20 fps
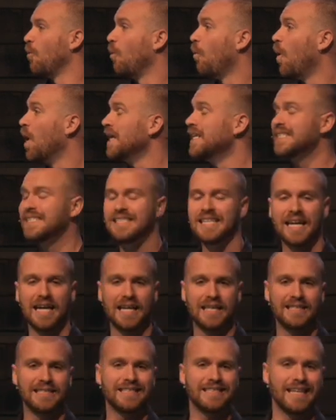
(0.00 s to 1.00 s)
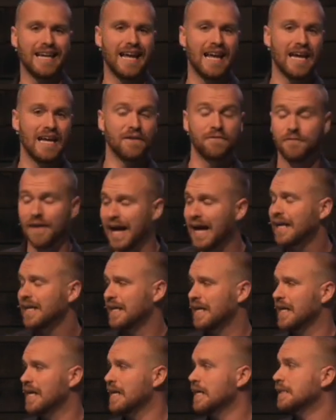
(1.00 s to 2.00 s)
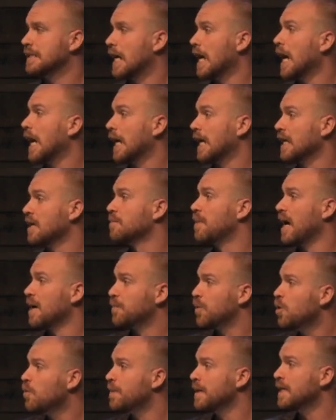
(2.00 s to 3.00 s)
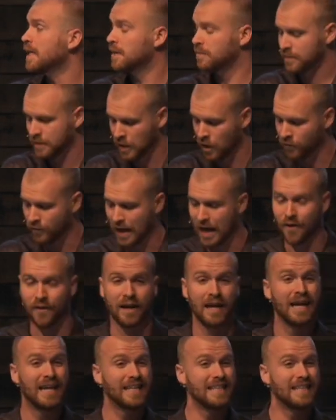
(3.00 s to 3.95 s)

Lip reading: What does a fat king dying by pooping himself out